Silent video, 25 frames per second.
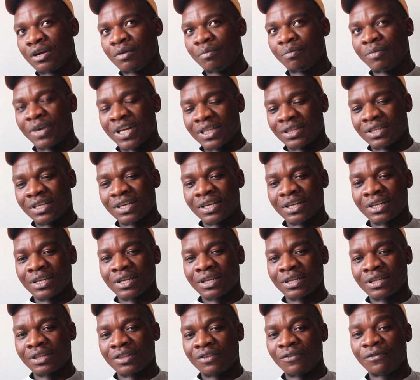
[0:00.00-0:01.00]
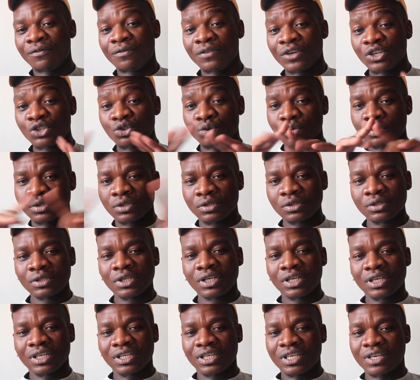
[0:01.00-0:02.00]
But then the visual
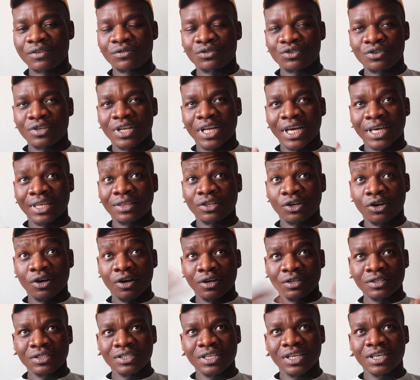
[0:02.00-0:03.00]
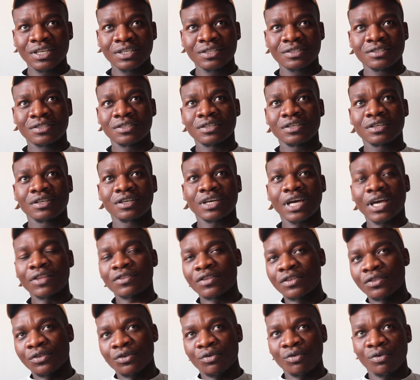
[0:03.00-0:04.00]
gives you like the context, and
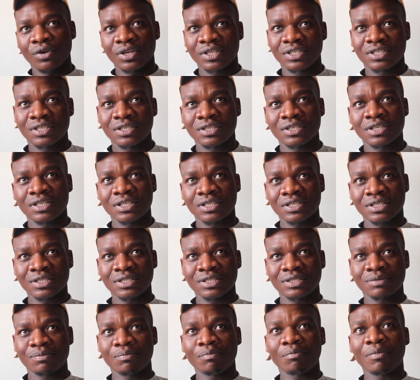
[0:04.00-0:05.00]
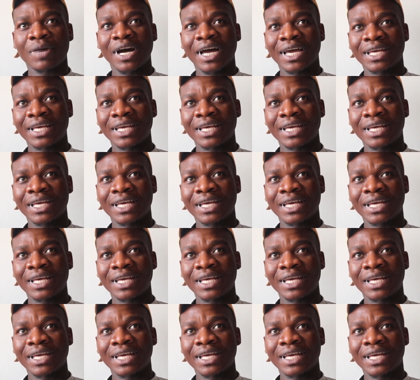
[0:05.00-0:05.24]
then the written is my